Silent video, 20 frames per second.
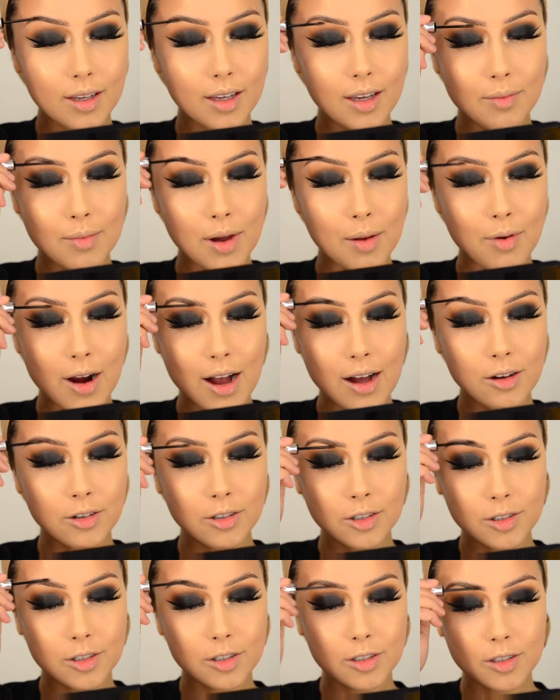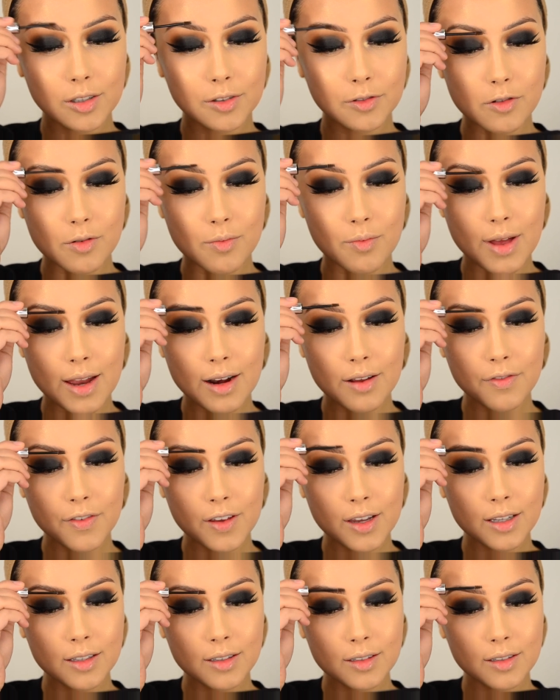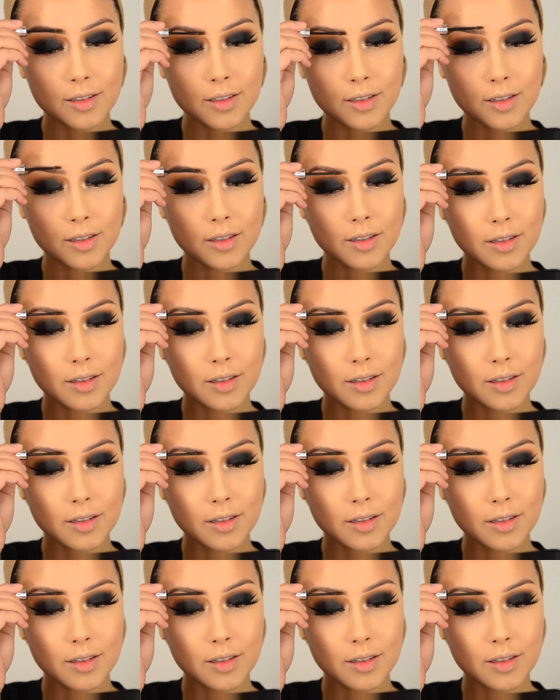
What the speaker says: in my brows from Benefit.